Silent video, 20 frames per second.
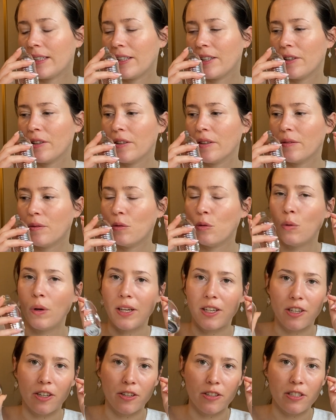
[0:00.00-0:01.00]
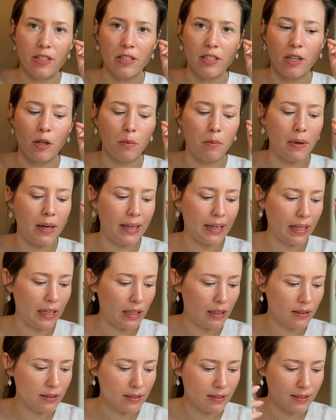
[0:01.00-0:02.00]
your winter snow
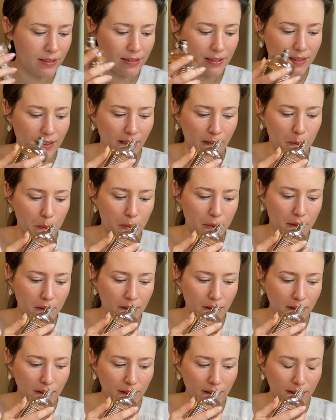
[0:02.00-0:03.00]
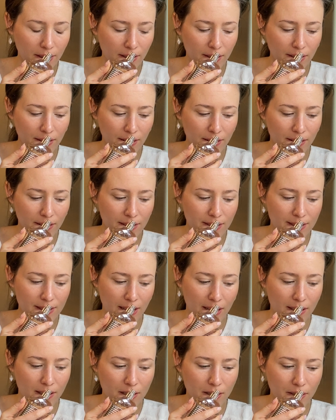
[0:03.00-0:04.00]
bunny type
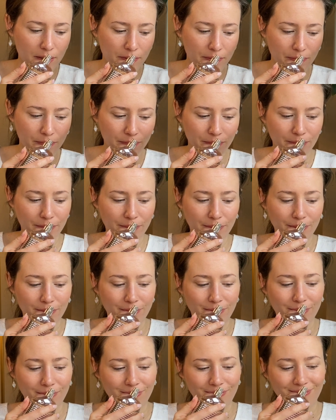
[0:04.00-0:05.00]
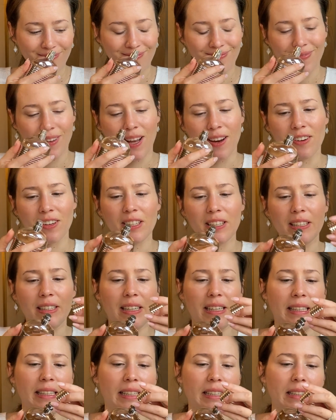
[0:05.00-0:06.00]
scent. I really
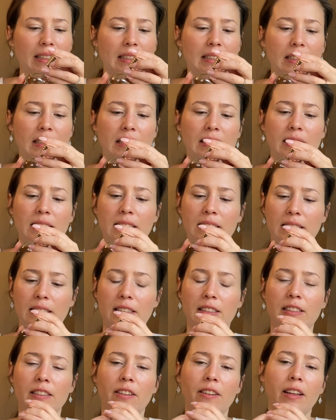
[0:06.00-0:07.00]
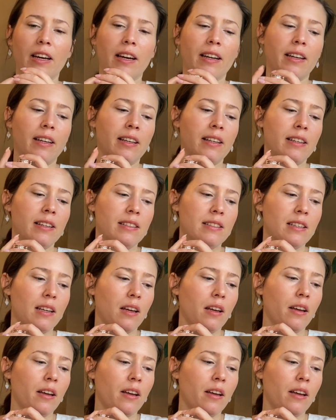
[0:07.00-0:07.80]
like it. So that is